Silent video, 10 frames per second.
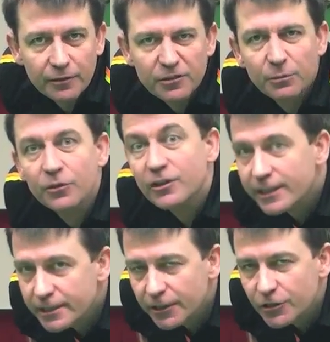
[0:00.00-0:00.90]
It's much
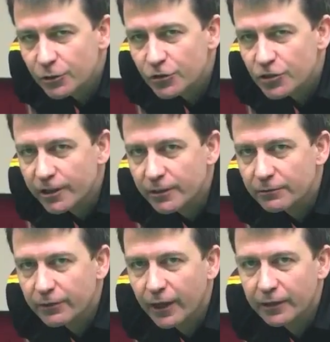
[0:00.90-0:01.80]
easier to
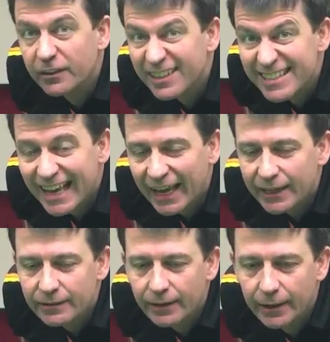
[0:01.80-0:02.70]
achieve that and
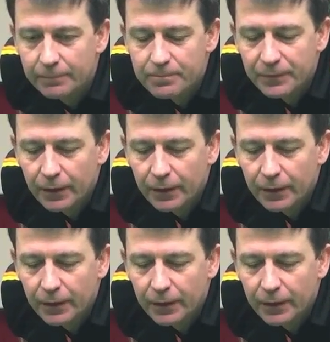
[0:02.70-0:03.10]
attain that.